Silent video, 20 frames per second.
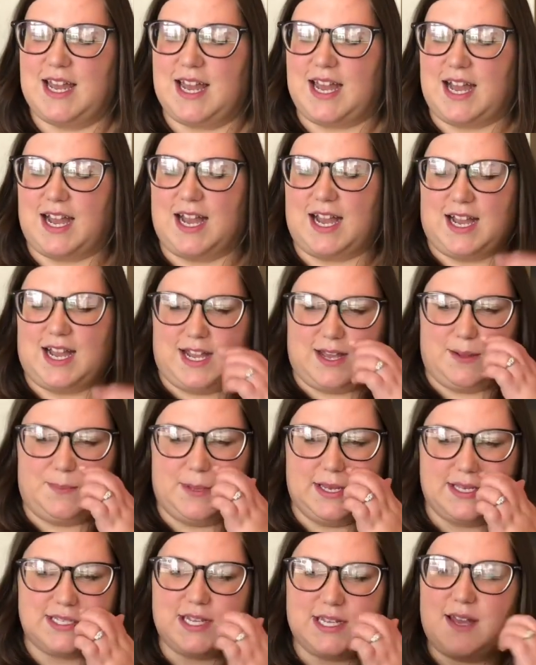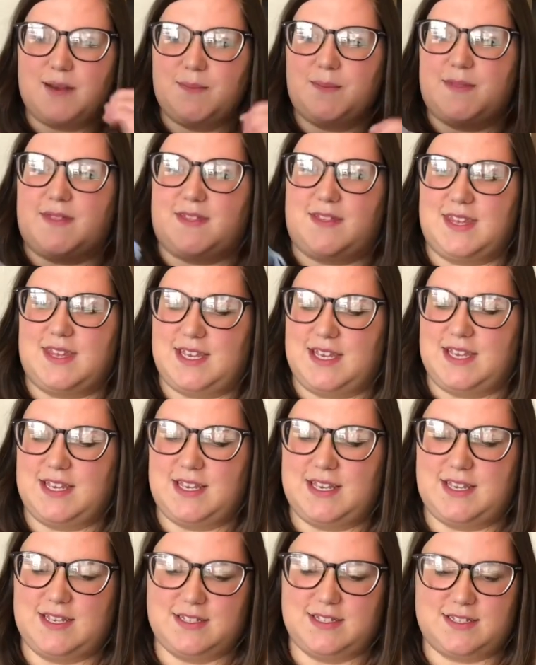I picked up
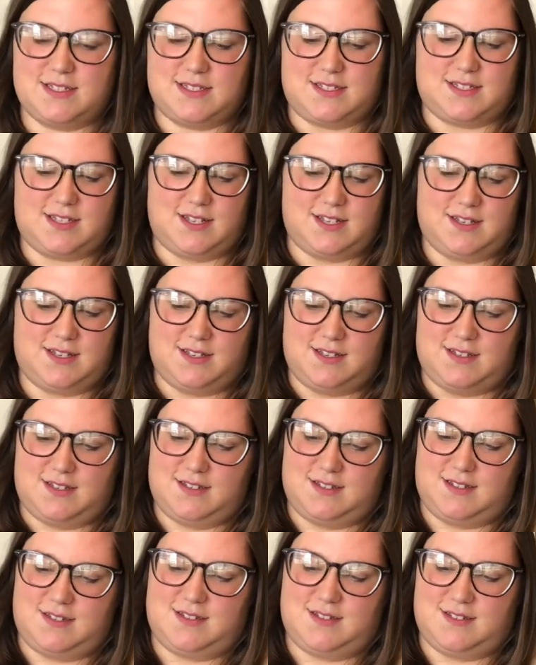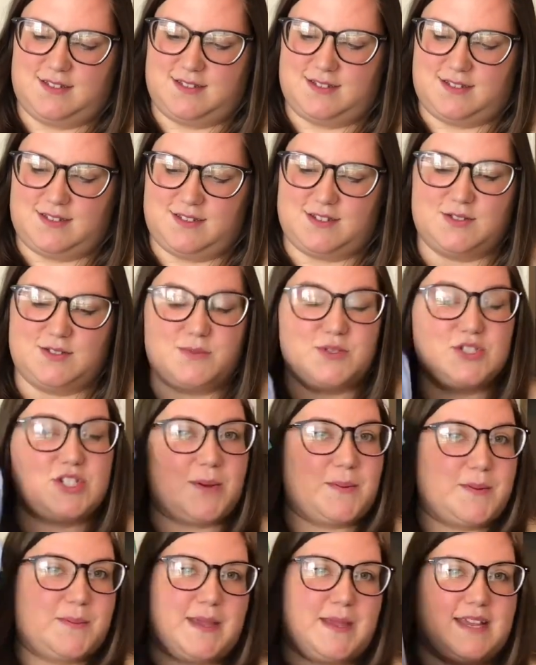these
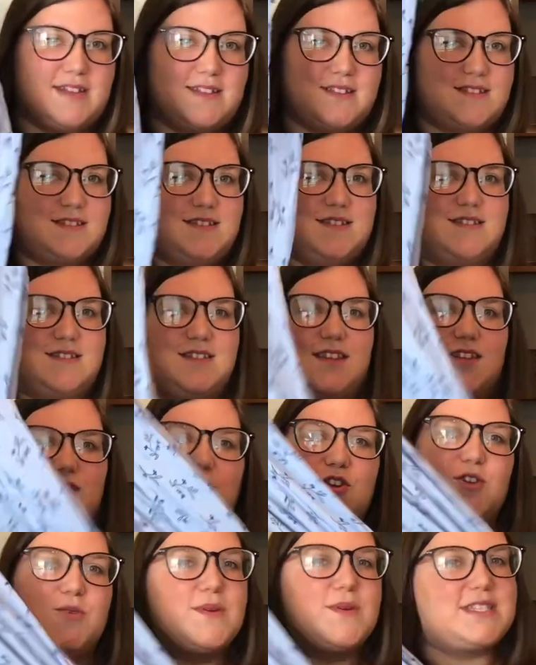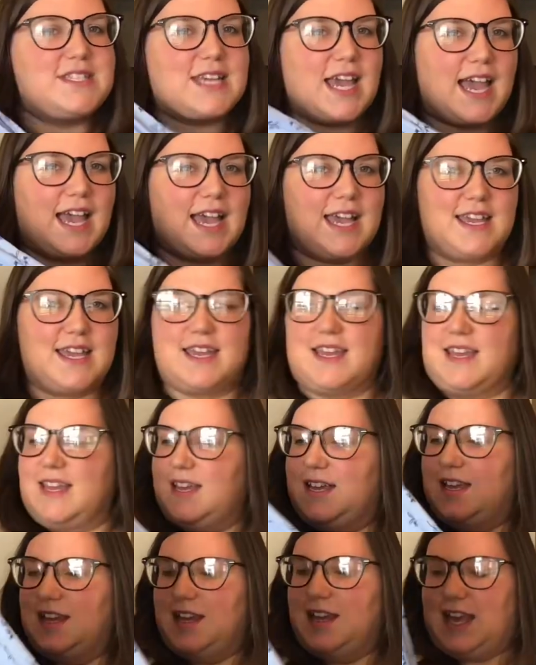pajama pants, new with tag,
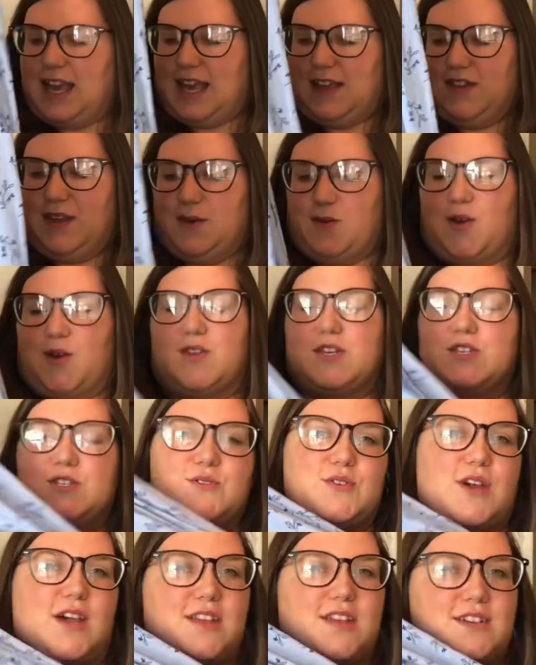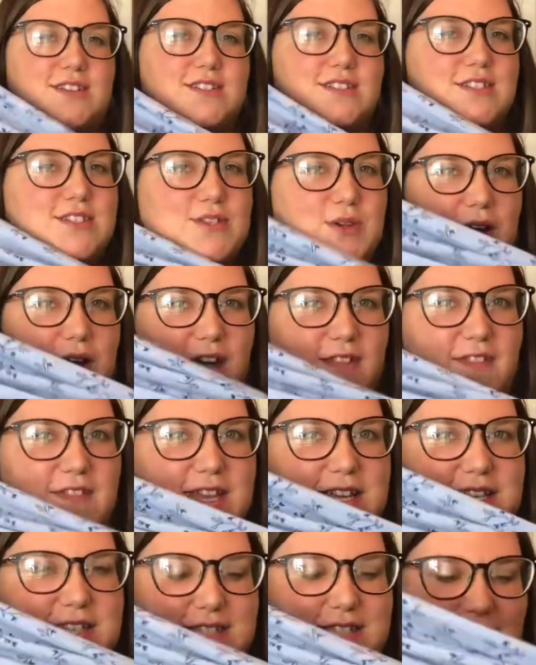and they were only $2. So I got
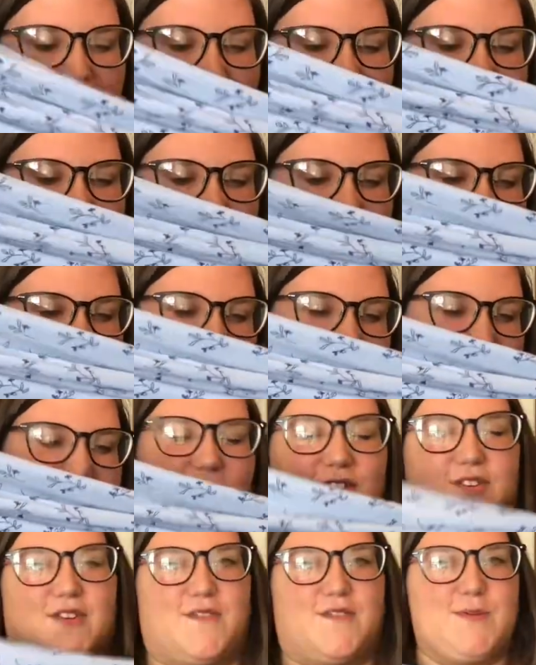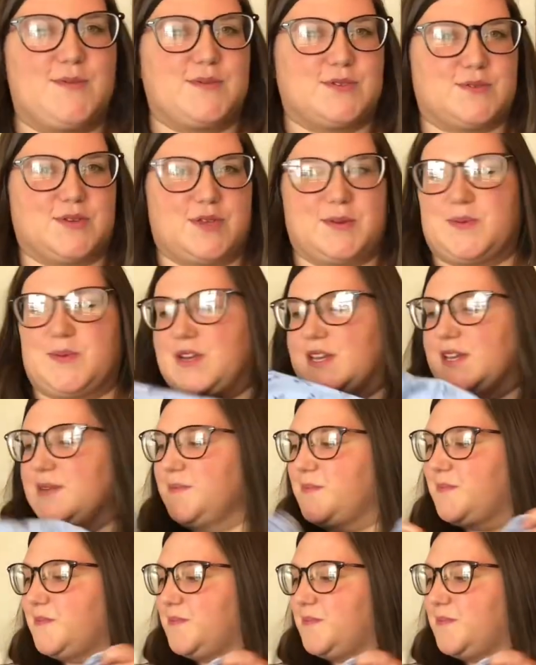these and I thought the color of them was really pretty.